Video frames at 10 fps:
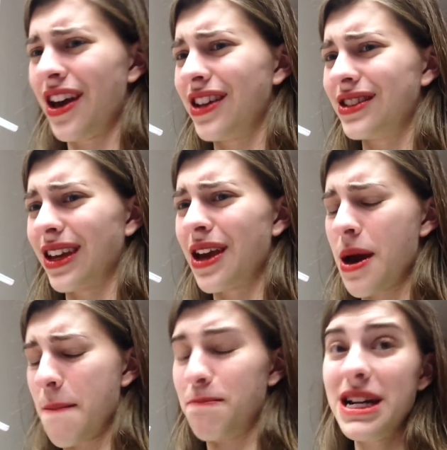It's like,
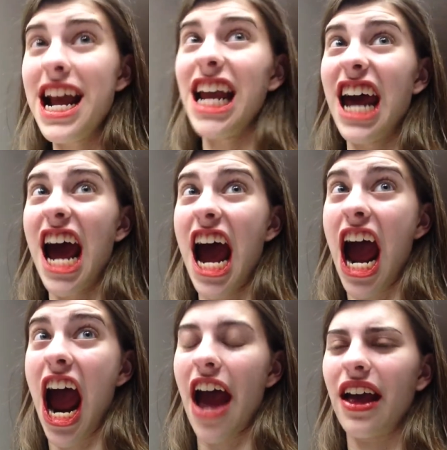
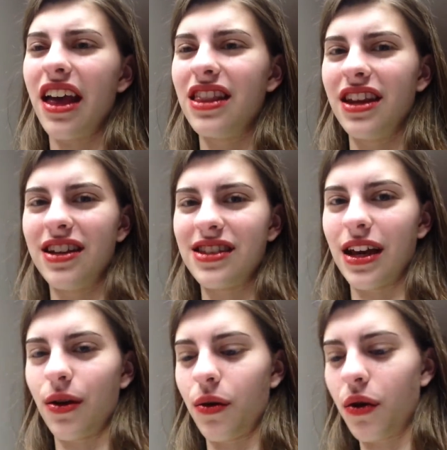banana! And then it's
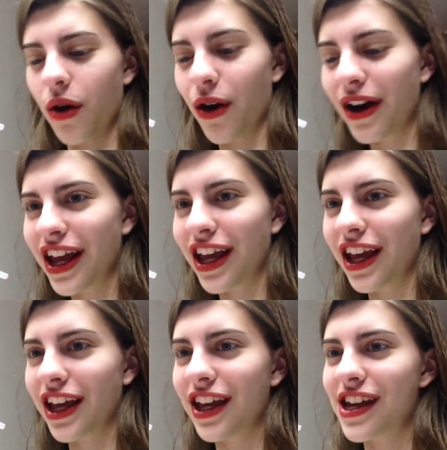like,
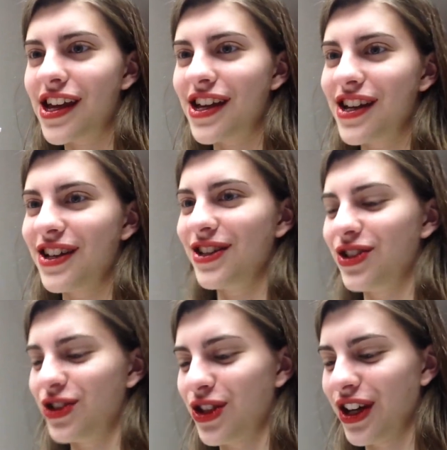
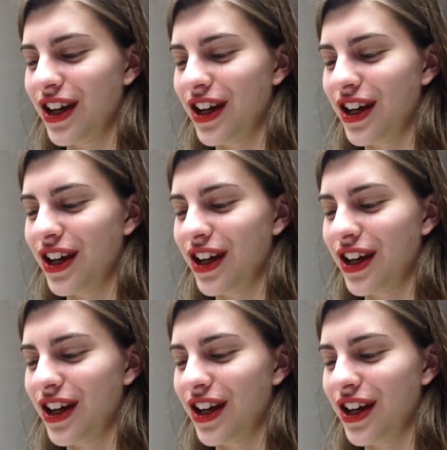orange.